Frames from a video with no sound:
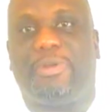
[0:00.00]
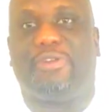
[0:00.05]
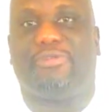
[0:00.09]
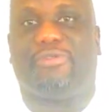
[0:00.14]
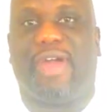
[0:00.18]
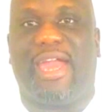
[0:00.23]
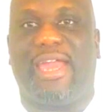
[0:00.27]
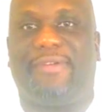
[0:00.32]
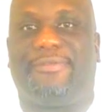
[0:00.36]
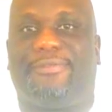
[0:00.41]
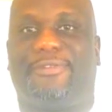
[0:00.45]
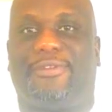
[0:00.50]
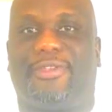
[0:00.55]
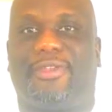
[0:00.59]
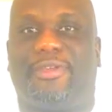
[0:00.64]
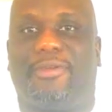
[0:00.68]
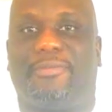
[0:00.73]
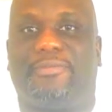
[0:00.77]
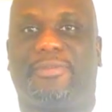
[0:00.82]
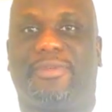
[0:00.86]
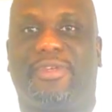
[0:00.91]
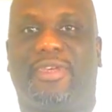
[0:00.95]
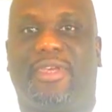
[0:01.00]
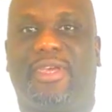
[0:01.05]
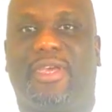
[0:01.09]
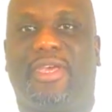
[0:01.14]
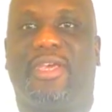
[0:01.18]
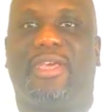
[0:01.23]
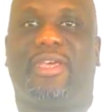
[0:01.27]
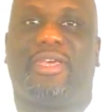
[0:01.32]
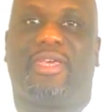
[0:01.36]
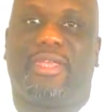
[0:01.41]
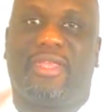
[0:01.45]
be right for them?
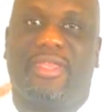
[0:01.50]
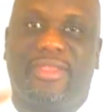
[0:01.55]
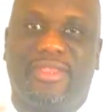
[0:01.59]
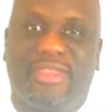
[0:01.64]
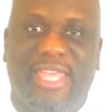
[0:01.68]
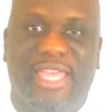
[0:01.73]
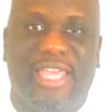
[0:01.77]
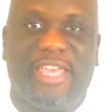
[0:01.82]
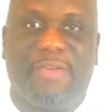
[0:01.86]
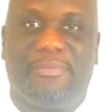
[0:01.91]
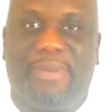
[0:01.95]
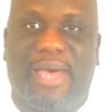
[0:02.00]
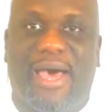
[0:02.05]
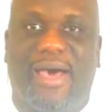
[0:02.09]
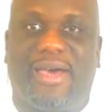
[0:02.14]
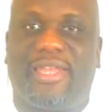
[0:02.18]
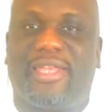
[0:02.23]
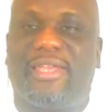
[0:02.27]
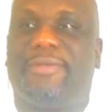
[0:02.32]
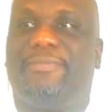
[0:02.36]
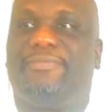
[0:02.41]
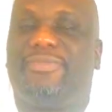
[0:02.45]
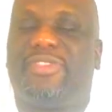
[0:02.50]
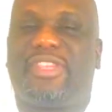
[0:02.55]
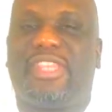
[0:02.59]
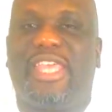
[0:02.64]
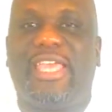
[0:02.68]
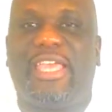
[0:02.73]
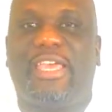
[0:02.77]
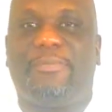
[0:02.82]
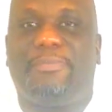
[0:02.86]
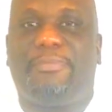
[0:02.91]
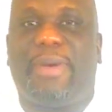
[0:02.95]
Think about it.
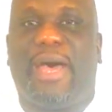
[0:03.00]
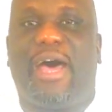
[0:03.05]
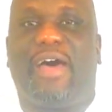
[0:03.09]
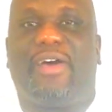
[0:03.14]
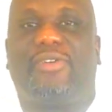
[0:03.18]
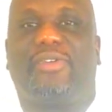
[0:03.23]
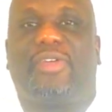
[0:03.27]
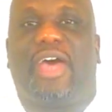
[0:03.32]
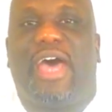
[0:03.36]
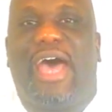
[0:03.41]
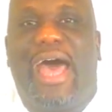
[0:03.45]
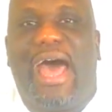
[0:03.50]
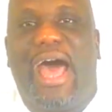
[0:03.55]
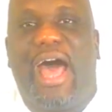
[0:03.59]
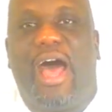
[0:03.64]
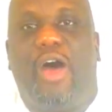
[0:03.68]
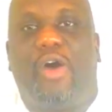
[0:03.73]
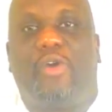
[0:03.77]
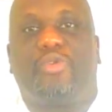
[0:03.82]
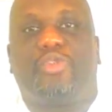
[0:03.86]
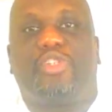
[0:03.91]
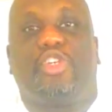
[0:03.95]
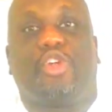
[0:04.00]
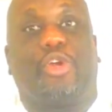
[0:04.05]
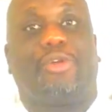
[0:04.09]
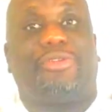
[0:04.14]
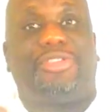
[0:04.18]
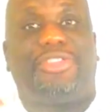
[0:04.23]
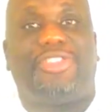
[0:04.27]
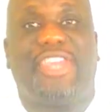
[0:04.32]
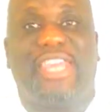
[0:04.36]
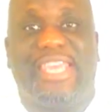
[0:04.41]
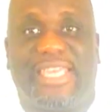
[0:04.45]
Think about how you're
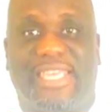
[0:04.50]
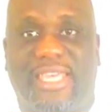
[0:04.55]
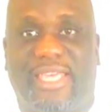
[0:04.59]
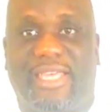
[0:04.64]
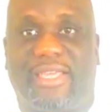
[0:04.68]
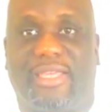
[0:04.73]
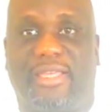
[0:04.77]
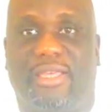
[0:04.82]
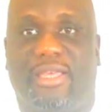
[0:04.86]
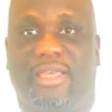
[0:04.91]
thinking